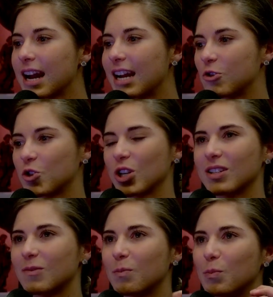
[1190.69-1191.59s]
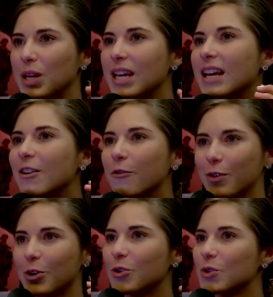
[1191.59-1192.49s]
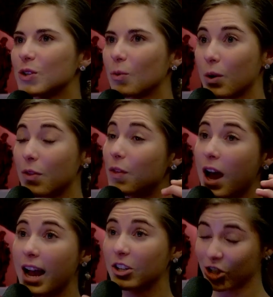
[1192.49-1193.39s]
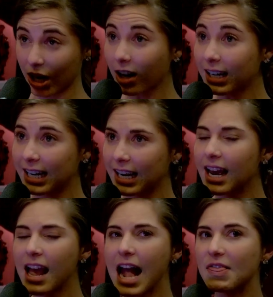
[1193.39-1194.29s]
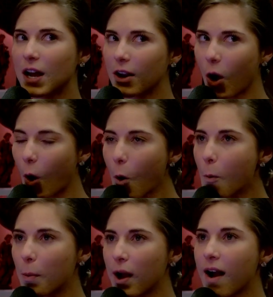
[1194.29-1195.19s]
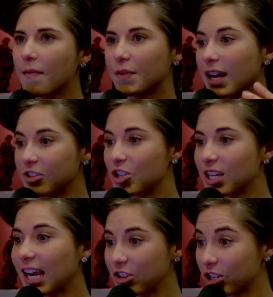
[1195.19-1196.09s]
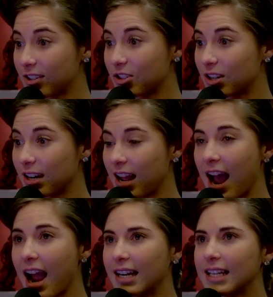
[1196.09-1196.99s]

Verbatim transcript: and just being filled with that charity and that hope that G K Chesterton had.